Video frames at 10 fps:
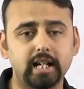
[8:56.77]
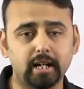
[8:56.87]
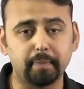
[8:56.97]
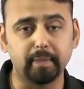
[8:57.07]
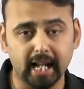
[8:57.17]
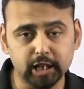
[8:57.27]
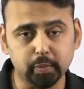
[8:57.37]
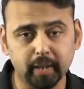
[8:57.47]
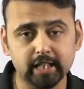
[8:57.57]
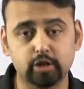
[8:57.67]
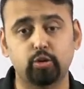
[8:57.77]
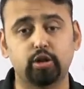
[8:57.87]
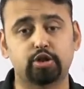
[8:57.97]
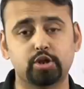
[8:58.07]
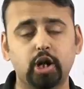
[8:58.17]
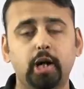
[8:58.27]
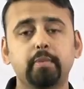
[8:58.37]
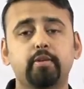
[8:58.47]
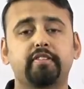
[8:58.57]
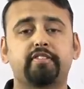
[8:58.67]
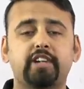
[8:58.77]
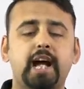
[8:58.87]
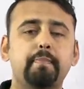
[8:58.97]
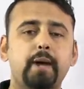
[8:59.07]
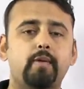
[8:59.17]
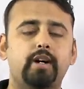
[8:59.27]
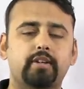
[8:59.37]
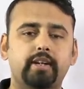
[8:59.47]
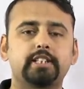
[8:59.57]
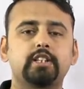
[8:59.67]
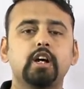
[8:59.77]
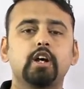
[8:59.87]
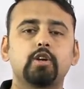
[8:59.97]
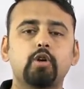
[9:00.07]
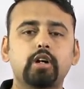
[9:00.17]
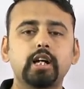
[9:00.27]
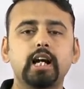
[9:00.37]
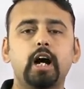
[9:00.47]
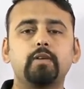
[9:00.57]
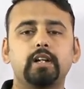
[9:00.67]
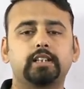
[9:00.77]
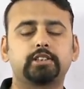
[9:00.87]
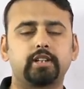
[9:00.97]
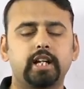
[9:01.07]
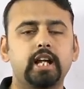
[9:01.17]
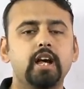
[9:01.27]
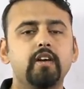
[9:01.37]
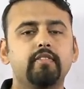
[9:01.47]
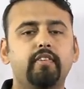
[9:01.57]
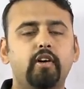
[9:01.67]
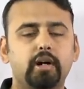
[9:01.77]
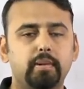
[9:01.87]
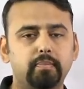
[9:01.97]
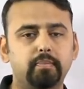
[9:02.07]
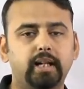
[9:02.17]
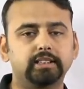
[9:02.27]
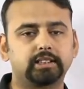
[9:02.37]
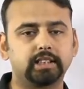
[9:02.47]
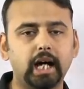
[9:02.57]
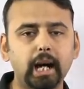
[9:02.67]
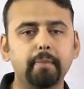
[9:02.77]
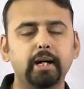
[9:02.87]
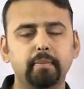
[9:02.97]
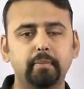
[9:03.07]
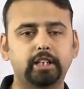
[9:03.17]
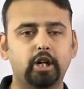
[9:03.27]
a blank space solar storm could fry power grids knocking out electricity for months. Ab batao